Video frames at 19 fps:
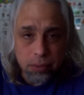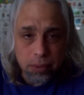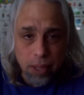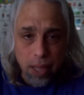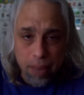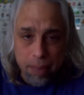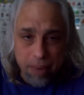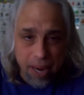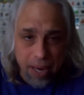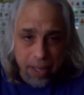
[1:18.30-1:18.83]

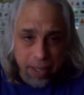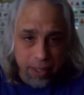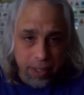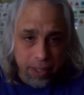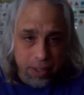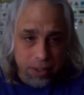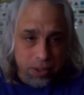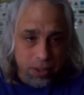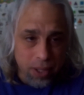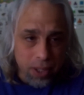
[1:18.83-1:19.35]
I'm not
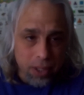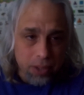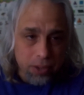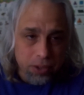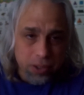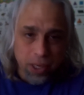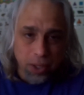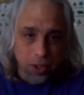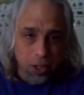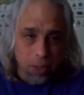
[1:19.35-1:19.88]
going to
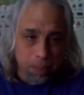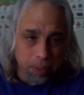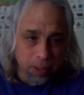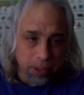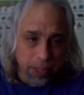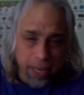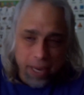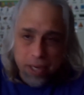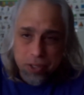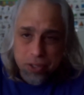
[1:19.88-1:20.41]
tell the
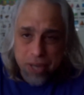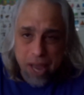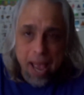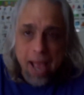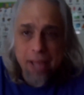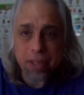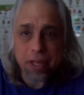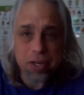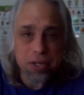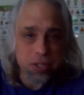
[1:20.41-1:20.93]
police,
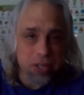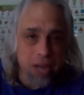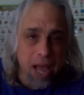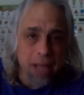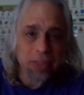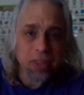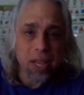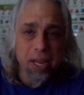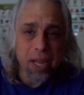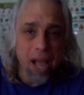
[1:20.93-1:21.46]
yeah, there's
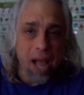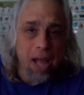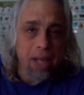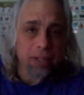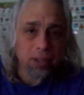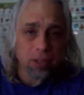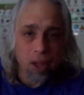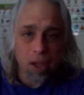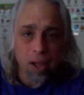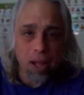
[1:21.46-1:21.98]
nothing
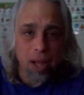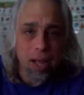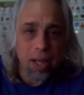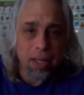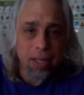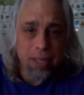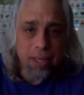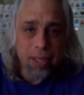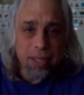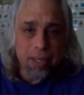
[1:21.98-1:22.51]
on
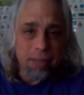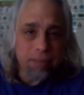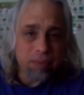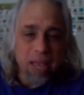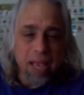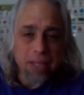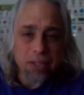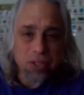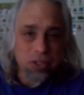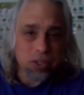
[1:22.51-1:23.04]
law
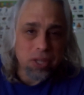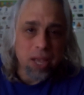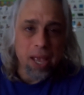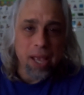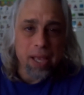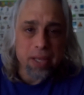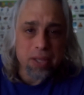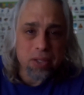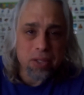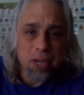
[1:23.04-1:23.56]
that
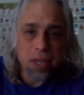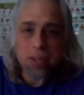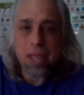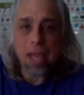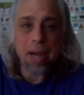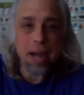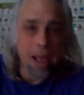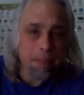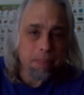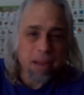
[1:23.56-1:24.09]
says
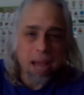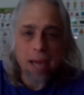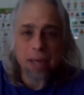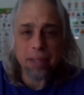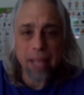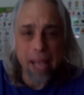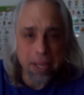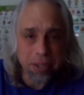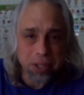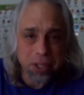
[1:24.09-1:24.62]
that I'm not
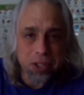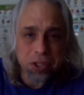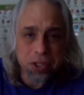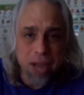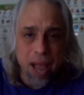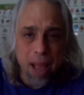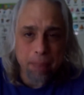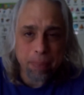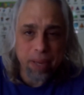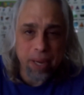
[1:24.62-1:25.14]
allowed to
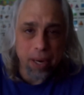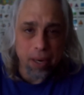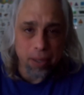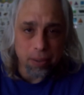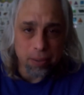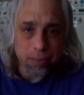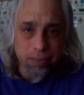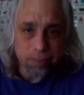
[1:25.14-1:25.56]
shop here.